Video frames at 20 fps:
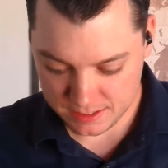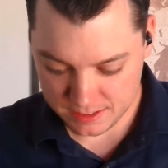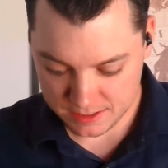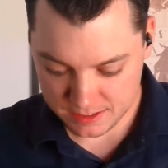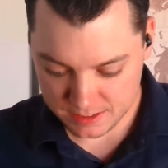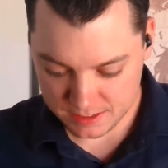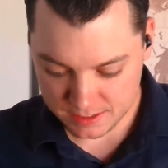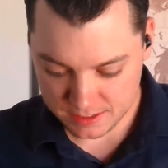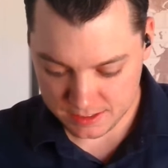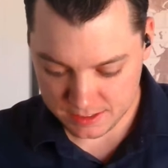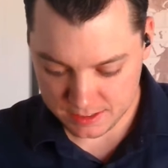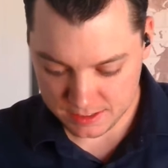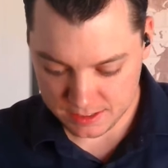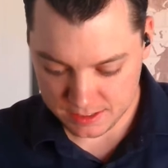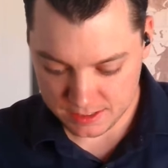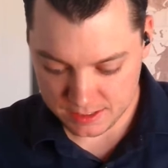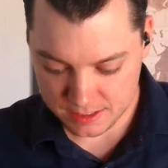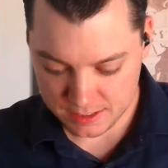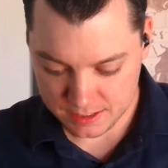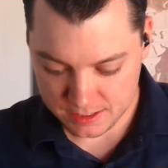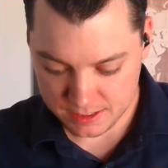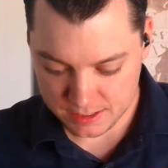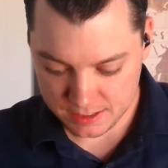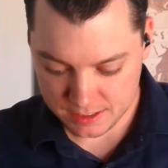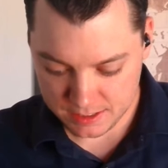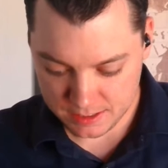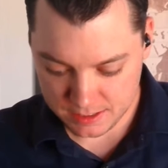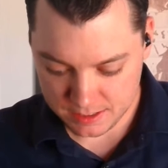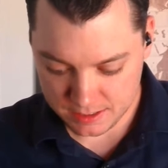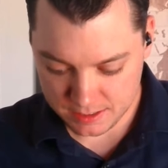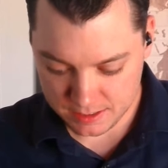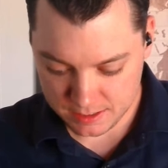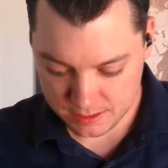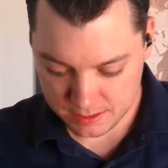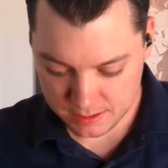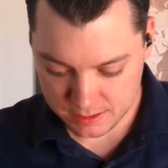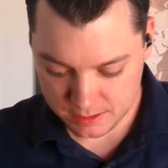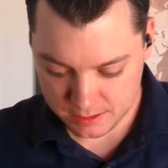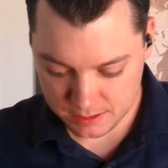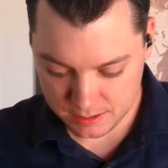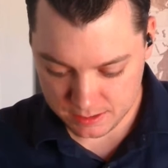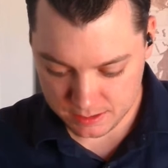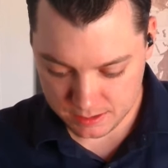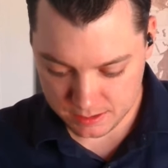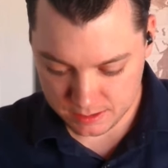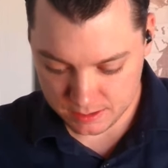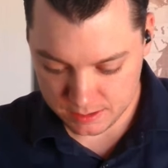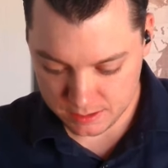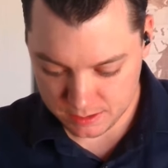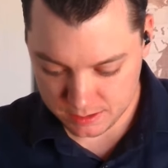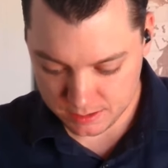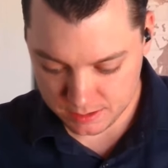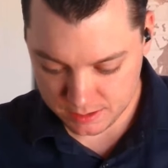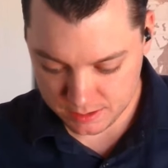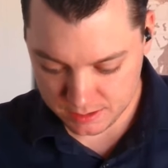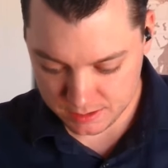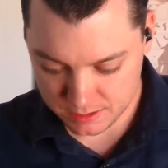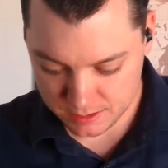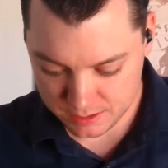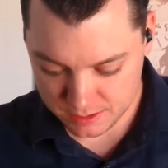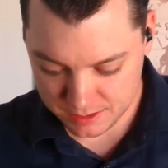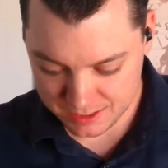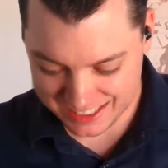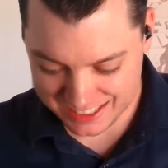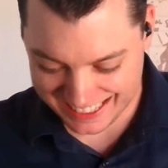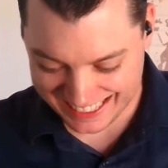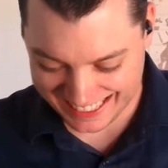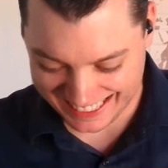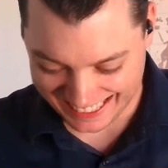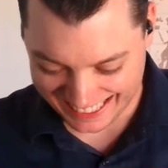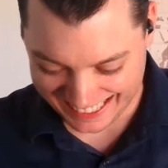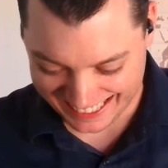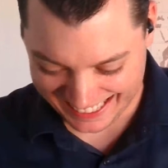[no speech]